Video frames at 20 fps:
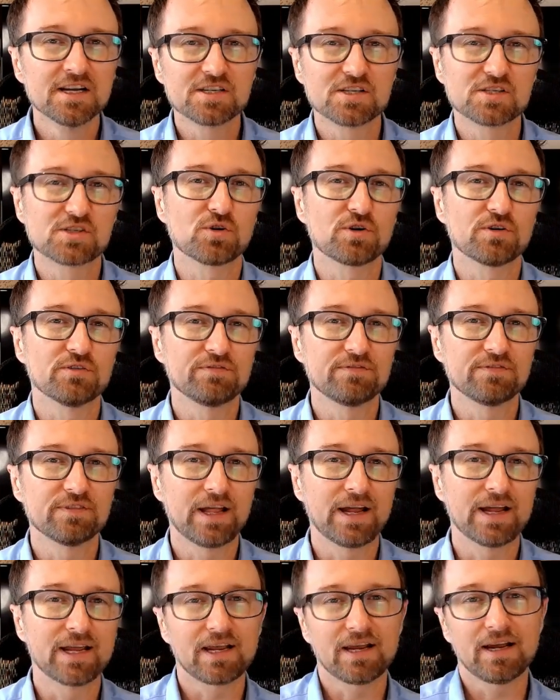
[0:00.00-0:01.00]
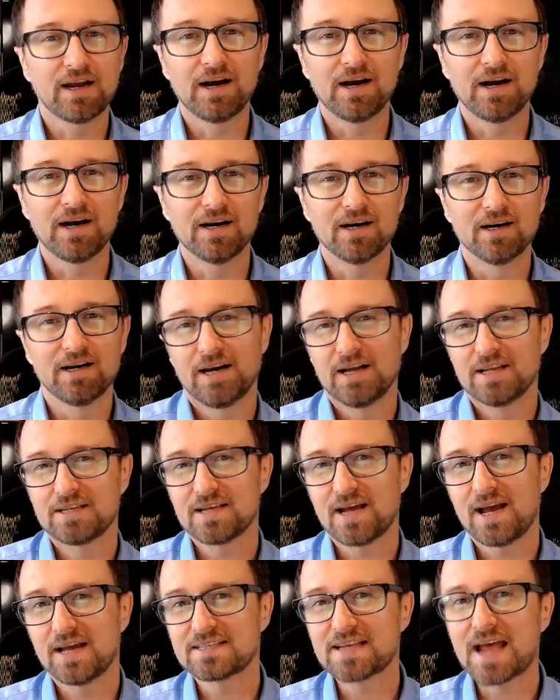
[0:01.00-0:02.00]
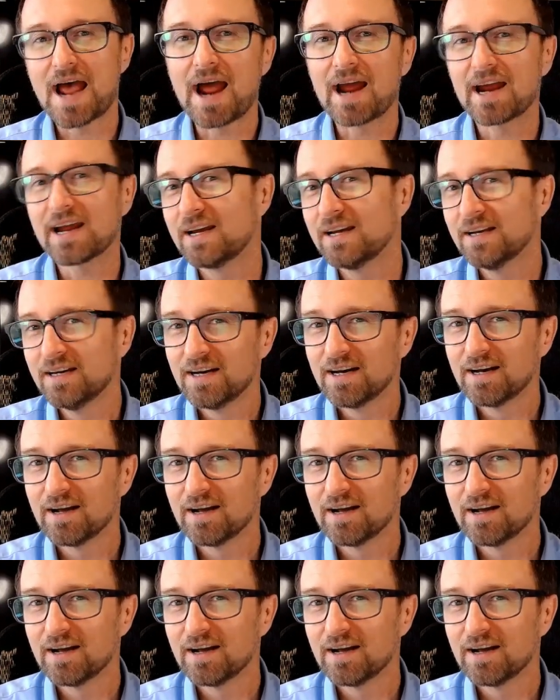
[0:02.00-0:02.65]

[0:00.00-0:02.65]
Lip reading: to sort of like attack